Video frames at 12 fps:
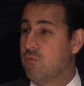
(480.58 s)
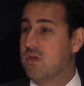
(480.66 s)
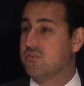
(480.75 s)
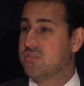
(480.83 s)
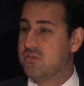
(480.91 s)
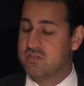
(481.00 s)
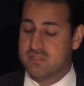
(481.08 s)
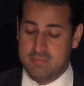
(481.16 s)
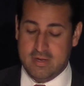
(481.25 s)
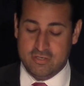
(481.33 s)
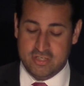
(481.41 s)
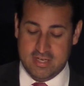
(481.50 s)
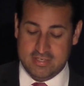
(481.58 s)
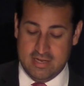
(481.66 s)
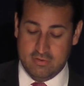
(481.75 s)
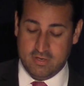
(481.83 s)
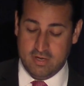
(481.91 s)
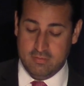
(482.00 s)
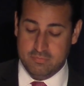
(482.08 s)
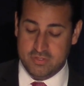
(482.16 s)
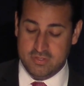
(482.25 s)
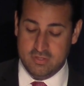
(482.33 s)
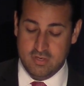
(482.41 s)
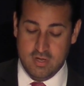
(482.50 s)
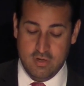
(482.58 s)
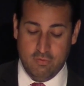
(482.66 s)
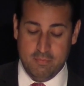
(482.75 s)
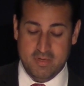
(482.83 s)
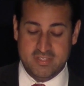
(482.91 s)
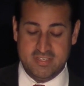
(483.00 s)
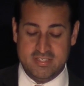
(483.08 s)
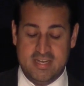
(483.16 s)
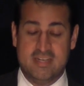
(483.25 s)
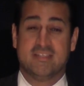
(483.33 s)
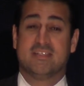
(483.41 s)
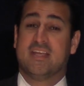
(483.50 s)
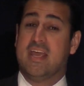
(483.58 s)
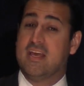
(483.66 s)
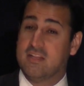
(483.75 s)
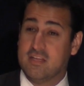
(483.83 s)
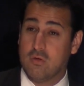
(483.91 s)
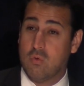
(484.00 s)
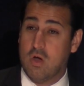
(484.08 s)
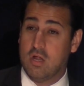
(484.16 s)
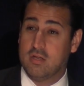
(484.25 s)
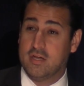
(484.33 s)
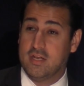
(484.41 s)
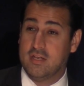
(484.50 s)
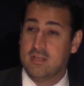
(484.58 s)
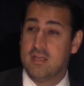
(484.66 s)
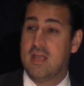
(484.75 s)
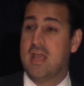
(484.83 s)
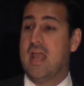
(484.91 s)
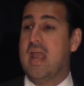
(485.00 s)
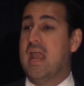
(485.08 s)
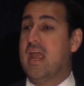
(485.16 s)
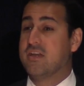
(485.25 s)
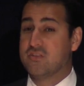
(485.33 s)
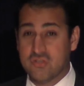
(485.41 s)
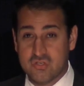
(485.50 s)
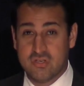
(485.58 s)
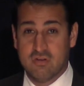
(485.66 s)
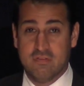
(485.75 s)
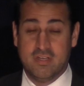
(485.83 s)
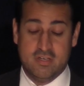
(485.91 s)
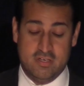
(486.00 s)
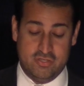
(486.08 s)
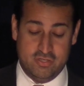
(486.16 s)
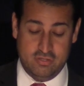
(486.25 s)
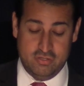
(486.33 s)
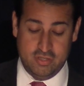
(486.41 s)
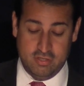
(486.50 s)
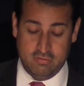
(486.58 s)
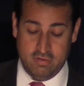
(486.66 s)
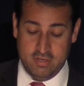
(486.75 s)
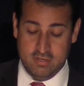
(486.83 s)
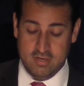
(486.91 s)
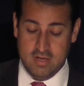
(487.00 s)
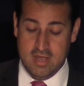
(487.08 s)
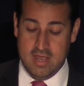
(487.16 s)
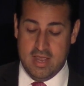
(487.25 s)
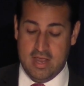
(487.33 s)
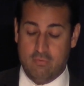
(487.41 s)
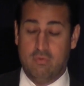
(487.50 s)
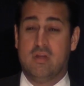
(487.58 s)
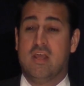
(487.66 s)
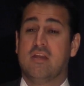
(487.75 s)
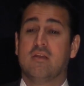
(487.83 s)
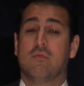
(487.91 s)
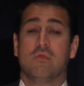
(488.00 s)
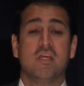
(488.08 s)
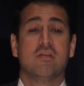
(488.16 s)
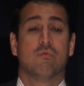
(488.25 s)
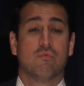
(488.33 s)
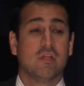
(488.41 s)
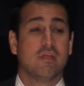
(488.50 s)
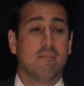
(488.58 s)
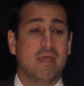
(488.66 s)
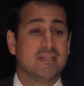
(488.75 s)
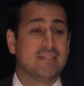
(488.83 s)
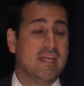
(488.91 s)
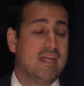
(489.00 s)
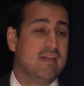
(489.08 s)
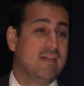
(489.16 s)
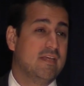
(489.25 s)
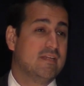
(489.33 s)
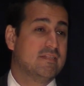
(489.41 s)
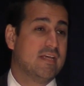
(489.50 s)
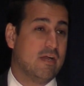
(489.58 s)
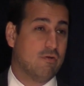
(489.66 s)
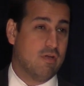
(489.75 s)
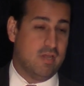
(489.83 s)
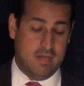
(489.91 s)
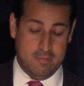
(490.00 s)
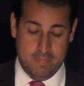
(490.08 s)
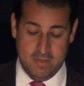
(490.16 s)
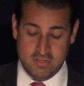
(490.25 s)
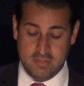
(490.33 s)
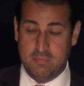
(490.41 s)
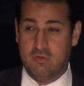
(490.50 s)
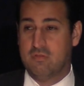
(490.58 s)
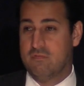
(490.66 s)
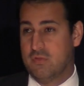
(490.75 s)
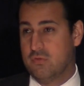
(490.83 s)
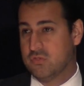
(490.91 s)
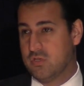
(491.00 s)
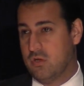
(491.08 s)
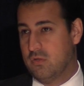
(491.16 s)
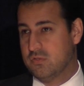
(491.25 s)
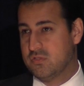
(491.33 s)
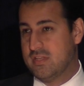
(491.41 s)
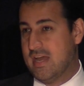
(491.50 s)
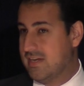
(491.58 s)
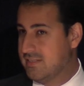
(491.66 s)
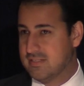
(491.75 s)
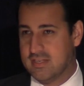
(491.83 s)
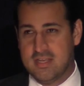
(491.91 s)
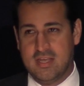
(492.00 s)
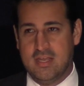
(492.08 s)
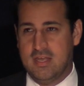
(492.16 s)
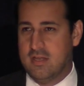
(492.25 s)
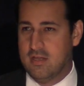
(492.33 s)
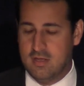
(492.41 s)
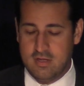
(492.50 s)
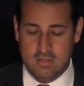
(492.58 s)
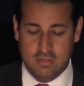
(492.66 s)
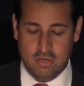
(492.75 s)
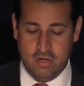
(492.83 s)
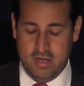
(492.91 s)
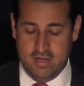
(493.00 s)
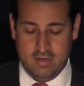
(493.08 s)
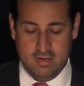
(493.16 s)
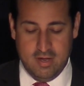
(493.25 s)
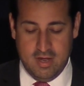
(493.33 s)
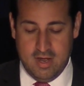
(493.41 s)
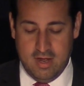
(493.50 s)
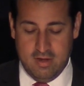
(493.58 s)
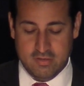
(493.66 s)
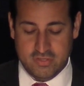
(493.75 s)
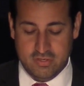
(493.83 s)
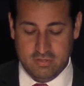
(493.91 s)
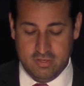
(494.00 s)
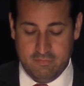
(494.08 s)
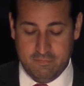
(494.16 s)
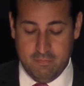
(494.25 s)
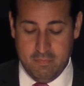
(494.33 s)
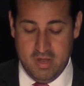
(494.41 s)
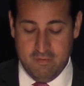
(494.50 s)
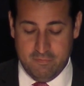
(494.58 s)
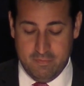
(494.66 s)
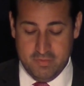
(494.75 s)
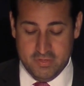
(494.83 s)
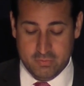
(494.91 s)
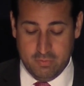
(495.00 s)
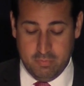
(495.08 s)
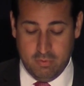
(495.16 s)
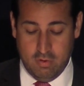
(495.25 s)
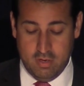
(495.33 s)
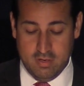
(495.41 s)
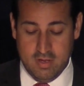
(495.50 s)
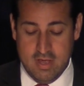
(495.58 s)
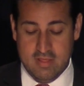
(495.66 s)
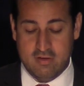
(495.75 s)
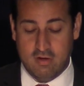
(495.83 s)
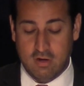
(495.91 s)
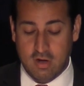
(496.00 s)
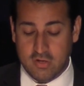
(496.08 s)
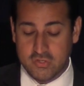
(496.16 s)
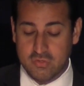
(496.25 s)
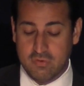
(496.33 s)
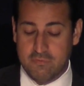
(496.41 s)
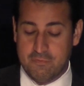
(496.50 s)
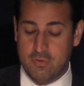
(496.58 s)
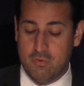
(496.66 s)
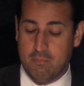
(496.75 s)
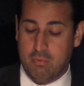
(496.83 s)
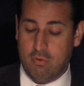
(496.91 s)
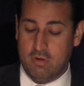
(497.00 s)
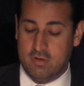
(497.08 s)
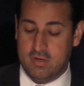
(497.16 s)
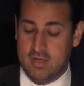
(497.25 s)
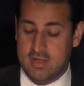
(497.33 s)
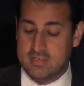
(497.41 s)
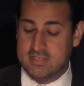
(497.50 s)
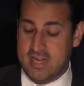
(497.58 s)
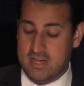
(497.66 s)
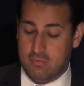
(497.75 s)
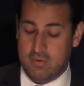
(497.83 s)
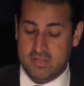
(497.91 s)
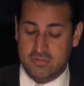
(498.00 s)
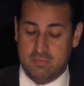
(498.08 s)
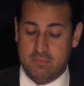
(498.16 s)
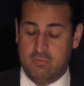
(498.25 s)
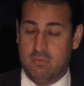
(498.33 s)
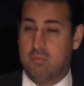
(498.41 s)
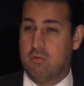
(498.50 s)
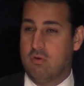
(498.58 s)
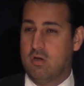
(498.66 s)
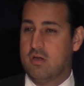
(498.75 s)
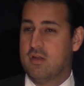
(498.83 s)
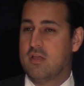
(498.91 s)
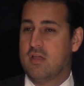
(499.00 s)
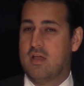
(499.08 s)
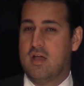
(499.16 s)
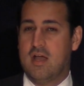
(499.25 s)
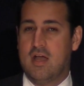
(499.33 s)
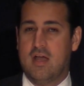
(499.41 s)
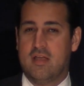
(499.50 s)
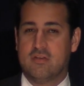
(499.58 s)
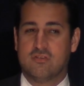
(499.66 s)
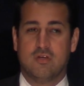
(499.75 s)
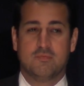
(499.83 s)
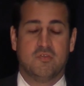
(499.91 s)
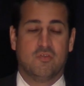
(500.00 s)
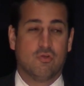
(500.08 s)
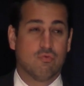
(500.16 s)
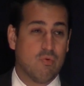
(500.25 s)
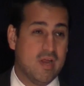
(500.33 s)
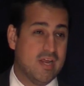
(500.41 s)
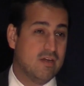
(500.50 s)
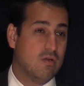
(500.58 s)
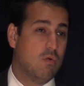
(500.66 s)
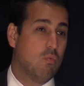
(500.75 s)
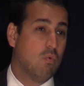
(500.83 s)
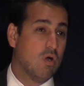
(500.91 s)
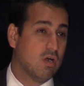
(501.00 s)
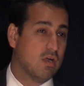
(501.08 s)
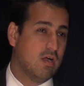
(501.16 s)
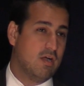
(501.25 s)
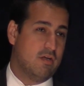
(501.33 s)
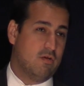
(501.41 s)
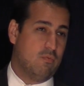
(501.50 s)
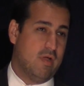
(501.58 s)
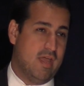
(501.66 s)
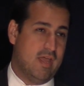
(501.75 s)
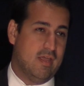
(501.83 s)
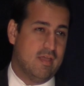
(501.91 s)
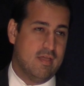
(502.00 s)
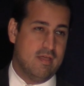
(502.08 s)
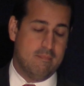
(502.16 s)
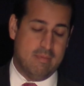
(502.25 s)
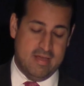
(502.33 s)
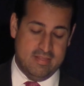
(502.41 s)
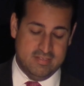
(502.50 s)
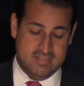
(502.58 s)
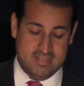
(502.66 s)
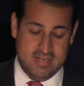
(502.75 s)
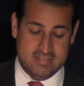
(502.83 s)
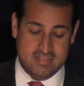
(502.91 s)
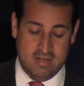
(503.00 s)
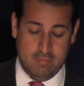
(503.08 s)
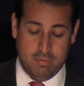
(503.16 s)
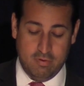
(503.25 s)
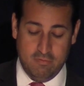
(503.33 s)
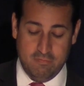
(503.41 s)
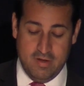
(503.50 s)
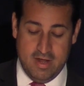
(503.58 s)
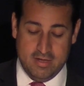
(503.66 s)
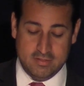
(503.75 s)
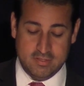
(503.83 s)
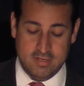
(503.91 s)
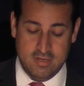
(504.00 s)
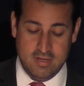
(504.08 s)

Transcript: we are serious about child outcomes, we must attend to scaling quality and to serving additional children and we need, to really maintain the integrity to both of those goals. That is a key learning, uh, certainly for me, from this report. There are also a few important takeaways from the report uh, in terms of the great work underway by these states that are profiled.